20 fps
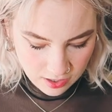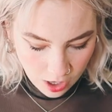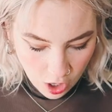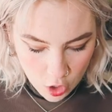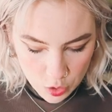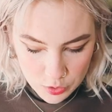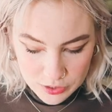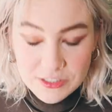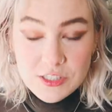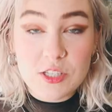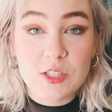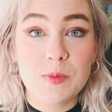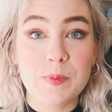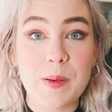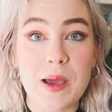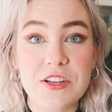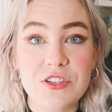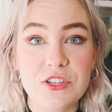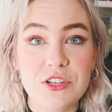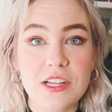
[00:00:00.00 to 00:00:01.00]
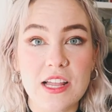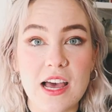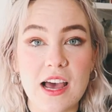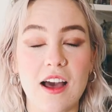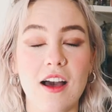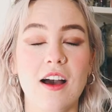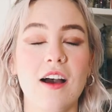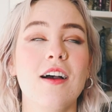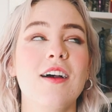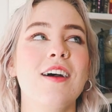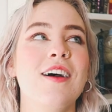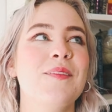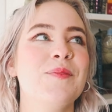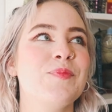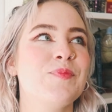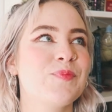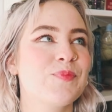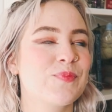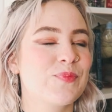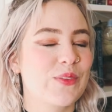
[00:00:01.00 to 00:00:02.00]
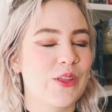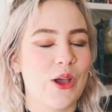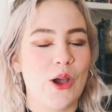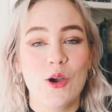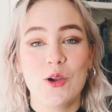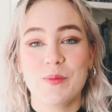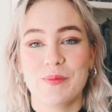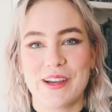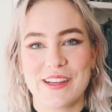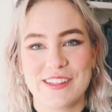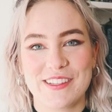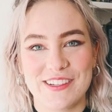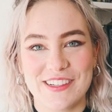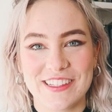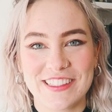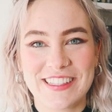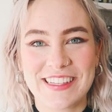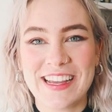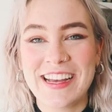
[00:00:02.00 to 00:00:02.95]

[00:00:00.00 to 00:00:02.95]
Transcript: Oh, it's a spatula! Oh my god.